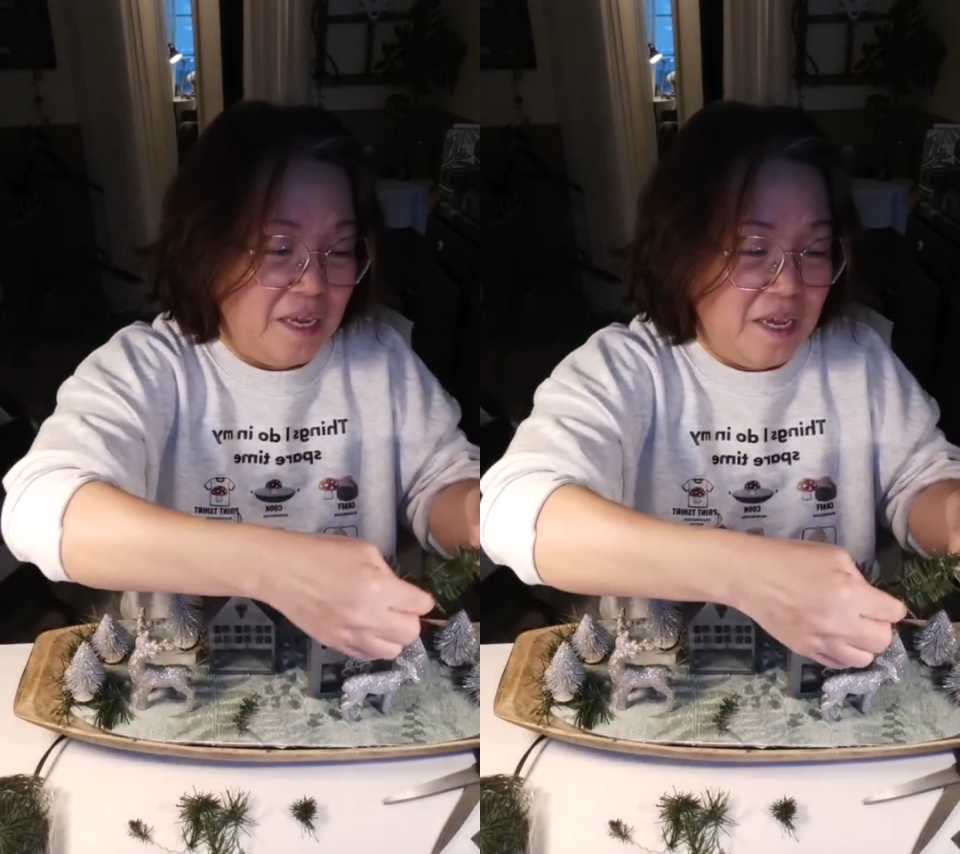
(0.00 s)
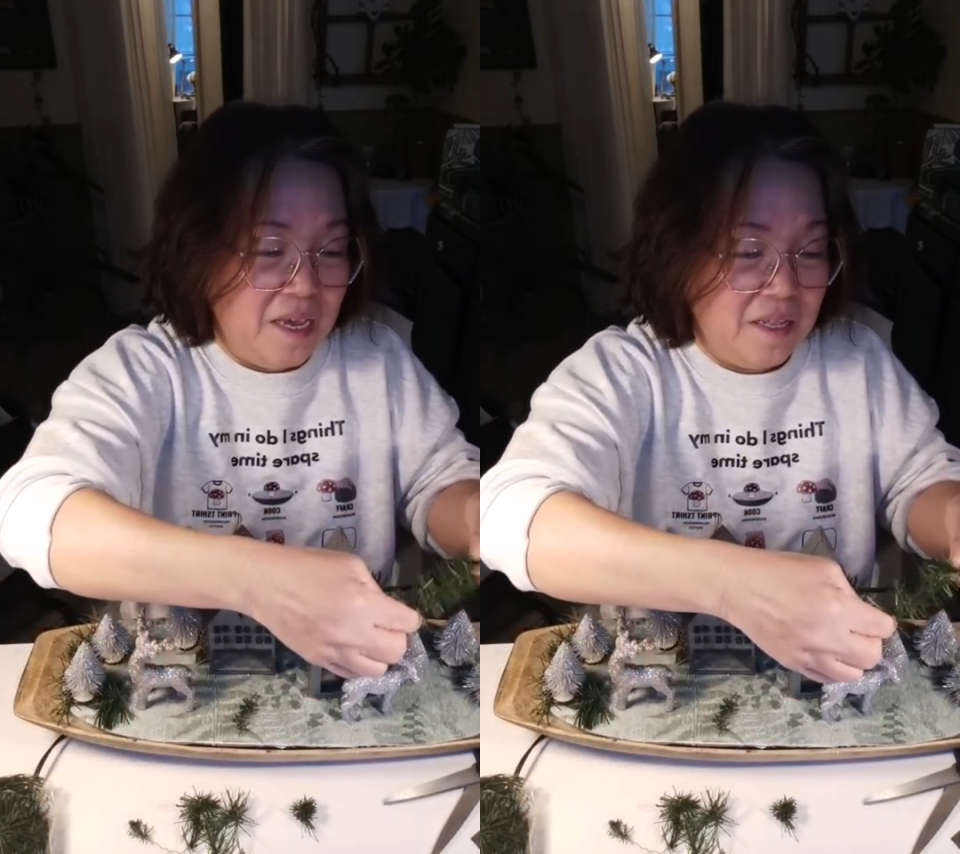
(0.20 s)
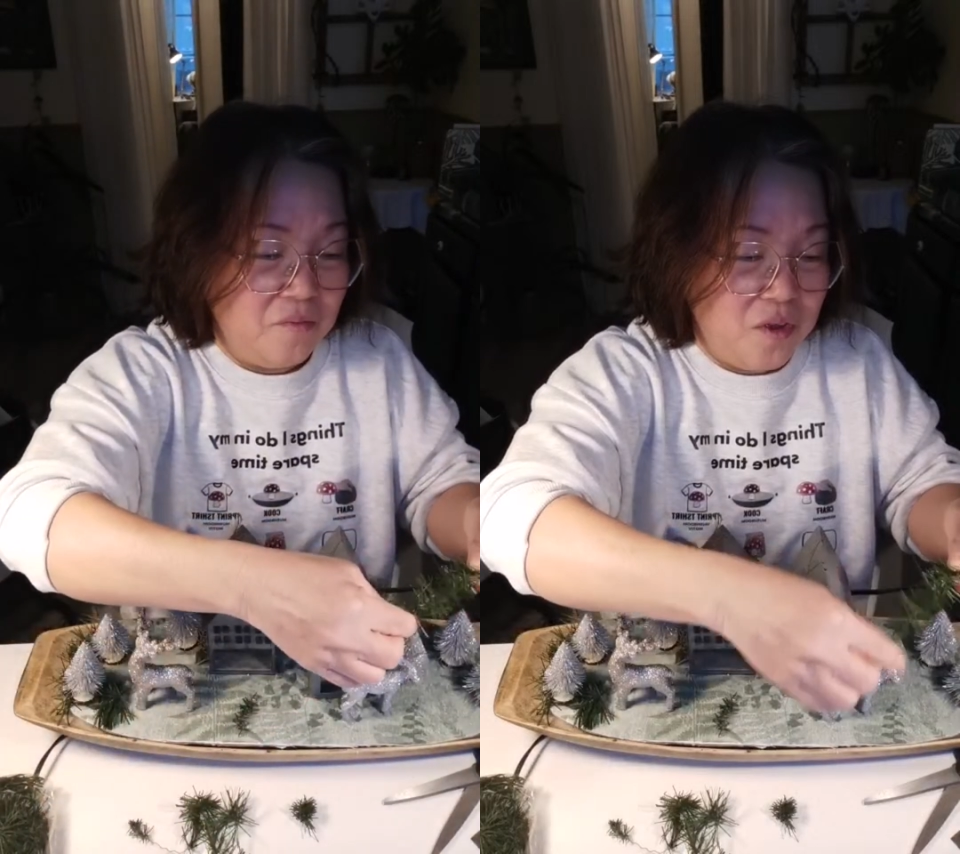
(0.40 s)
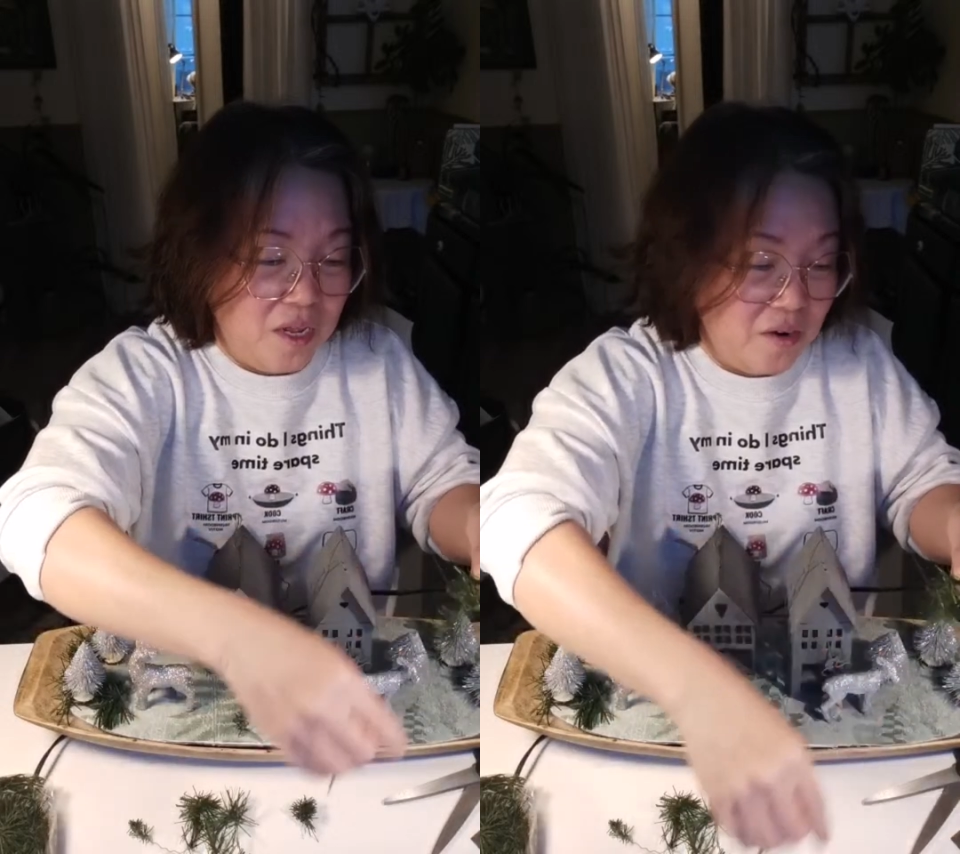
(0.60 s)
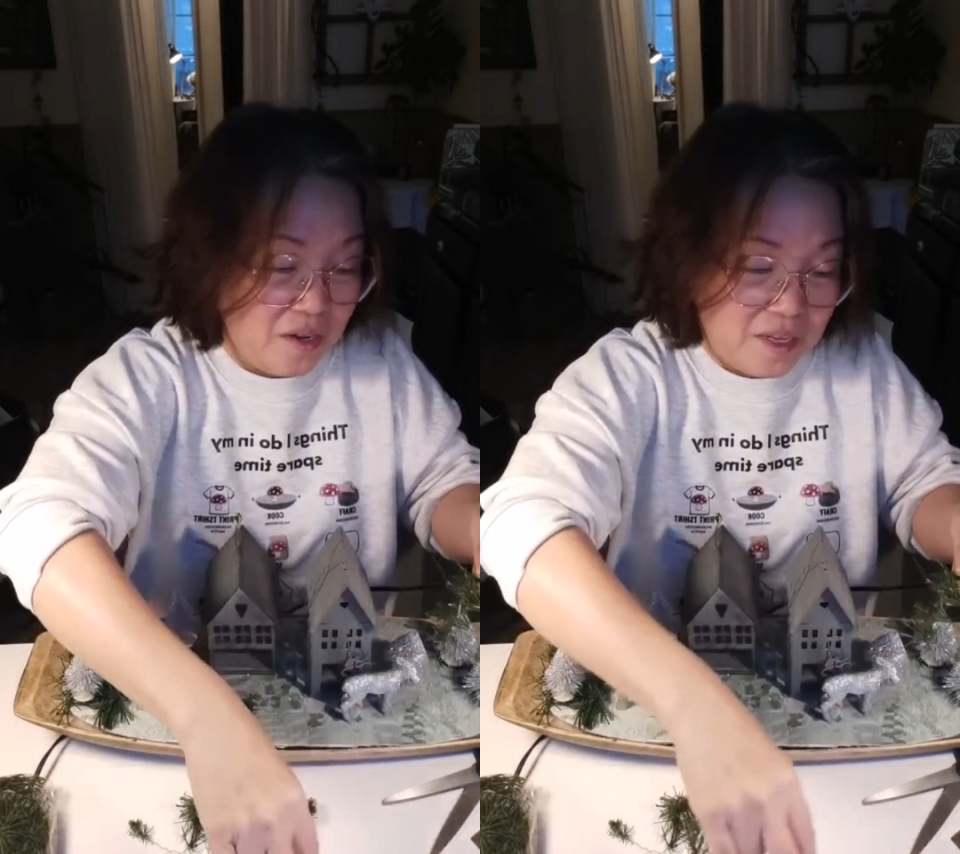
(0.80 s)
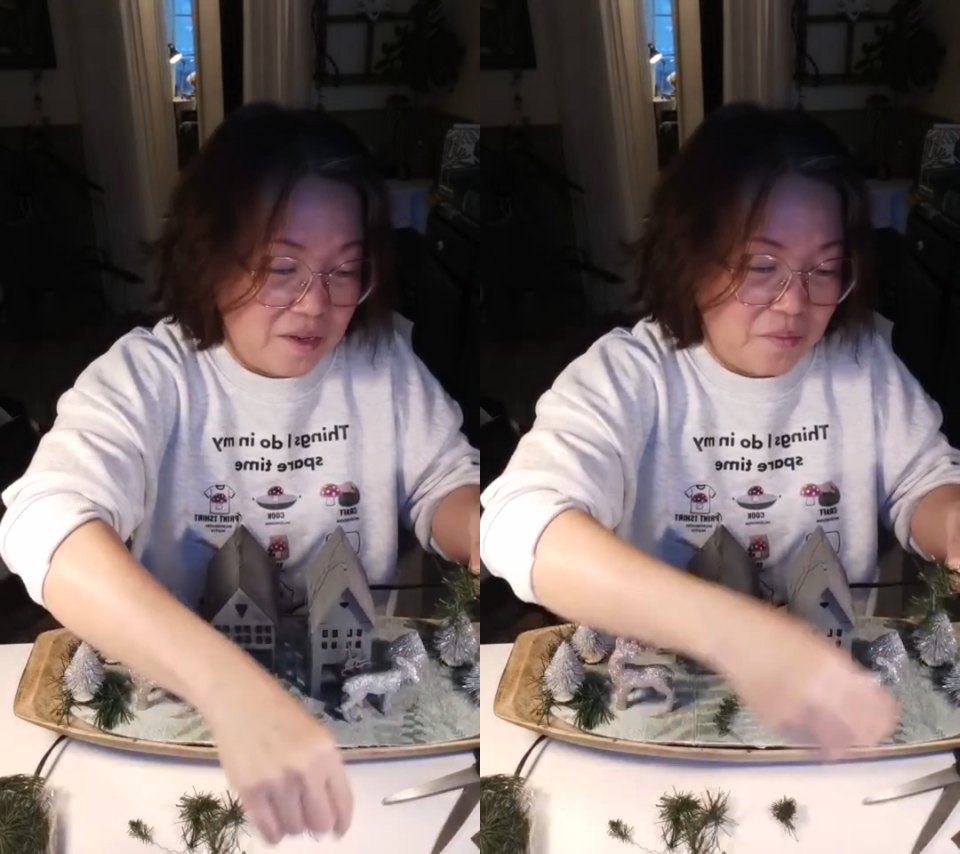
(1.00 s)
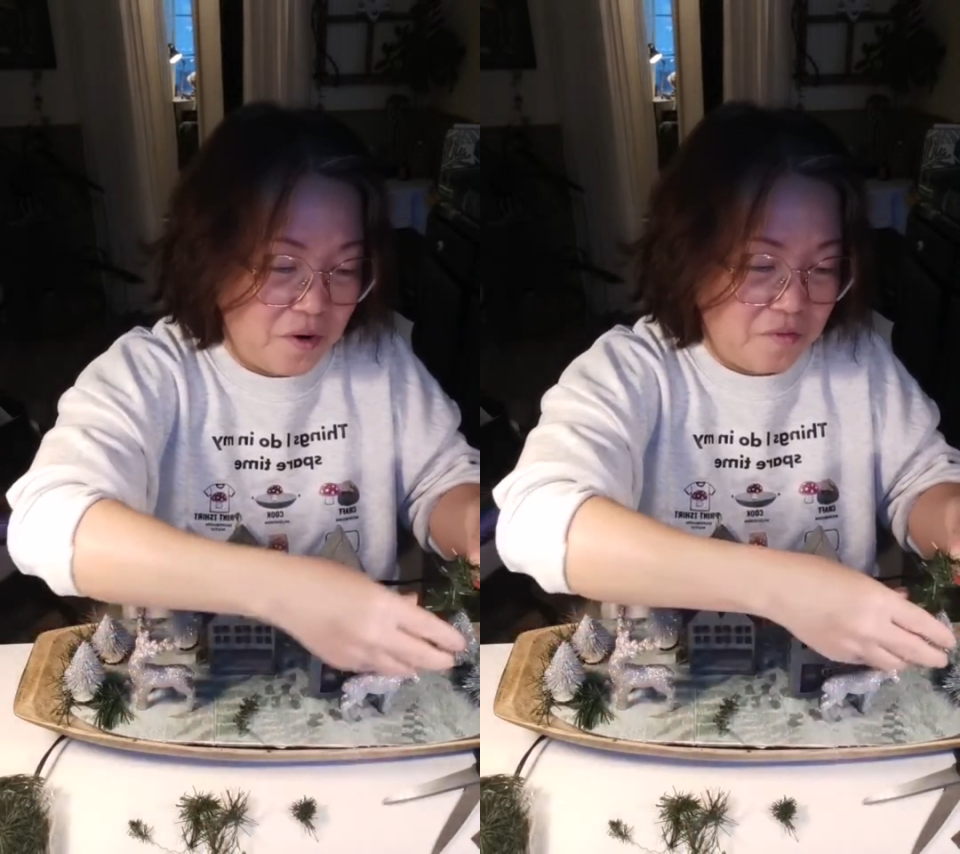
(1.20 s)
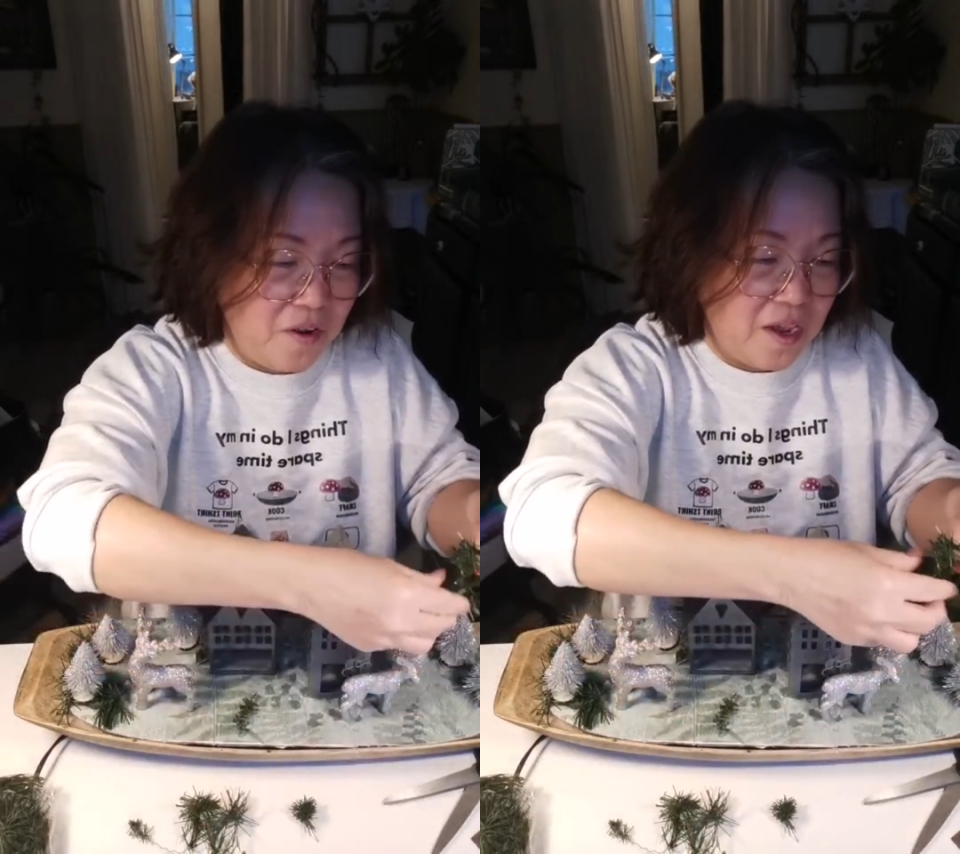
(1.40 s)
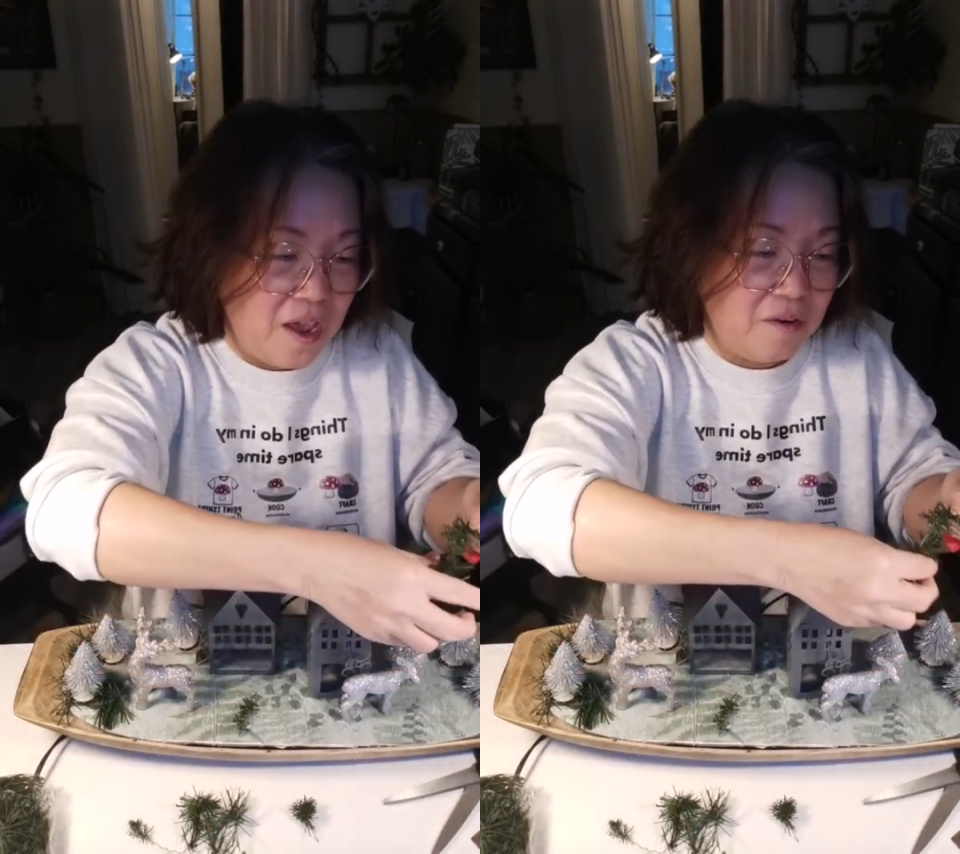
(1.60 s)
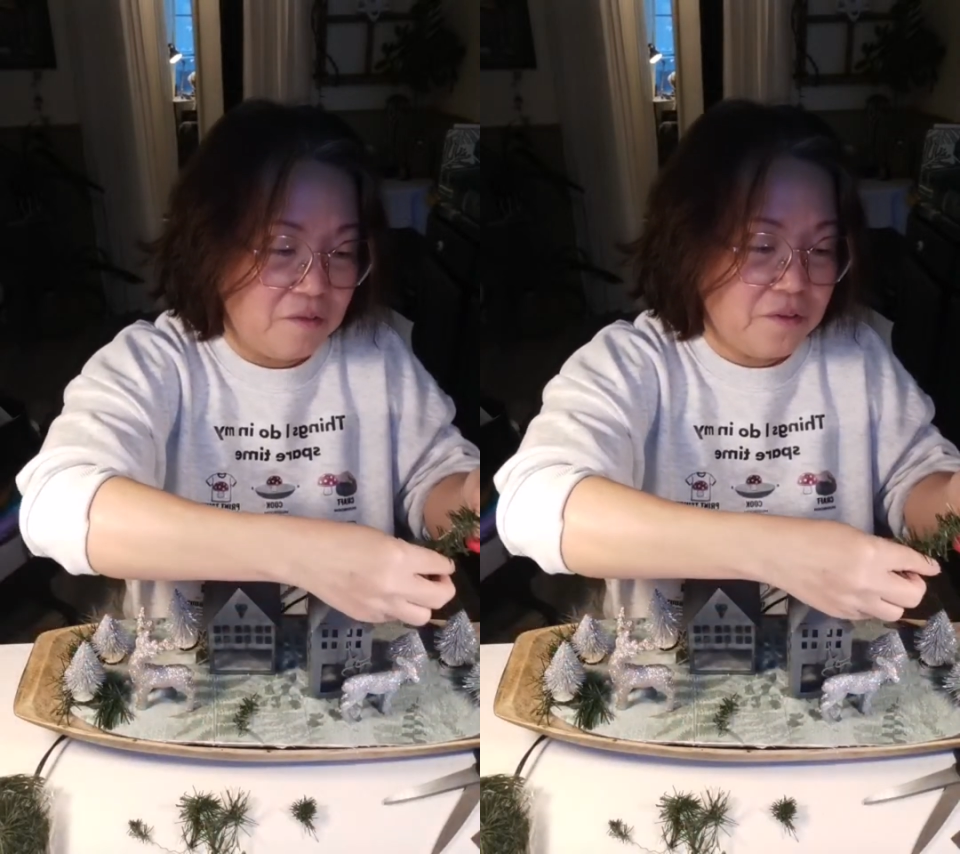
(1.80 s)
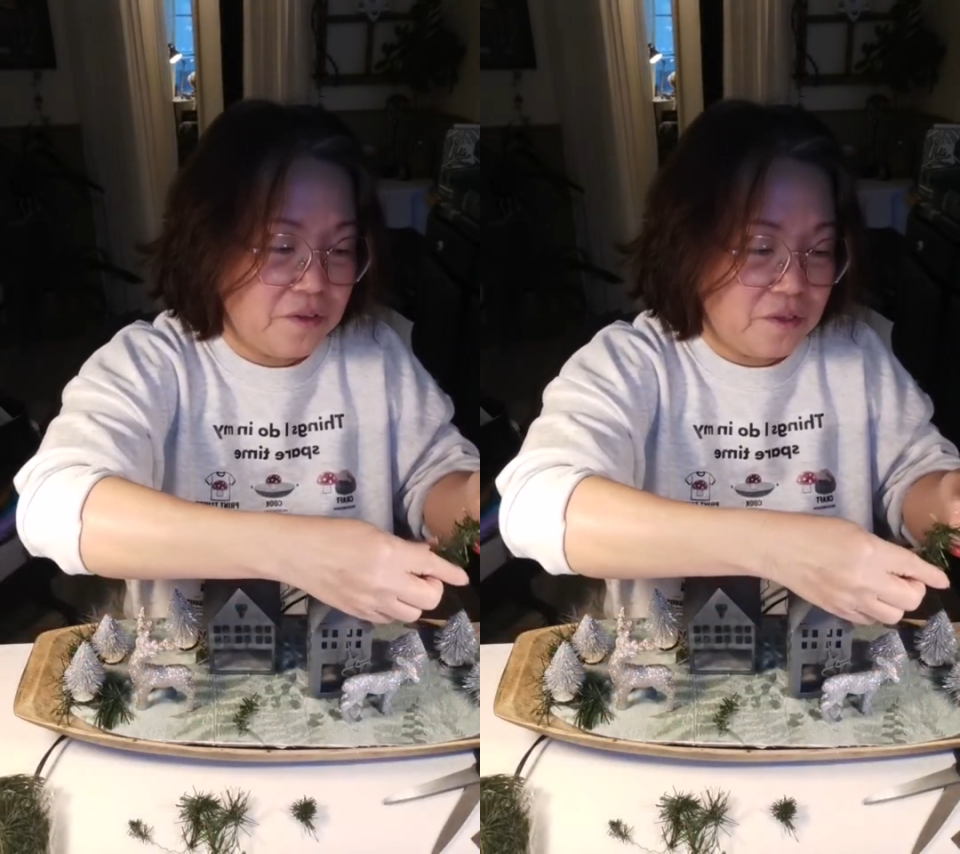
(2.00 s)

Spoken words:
And we are not in a perfect health